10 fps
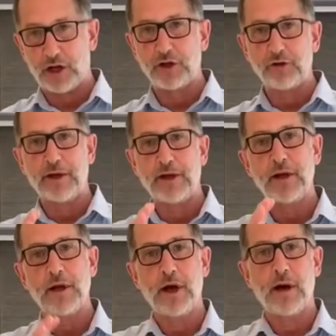little bit
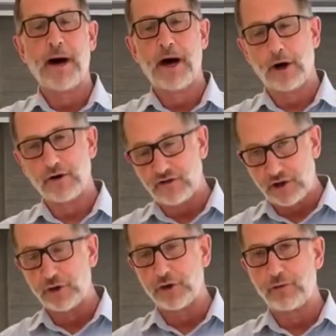about our
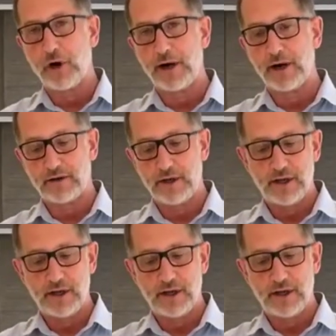cylinder product.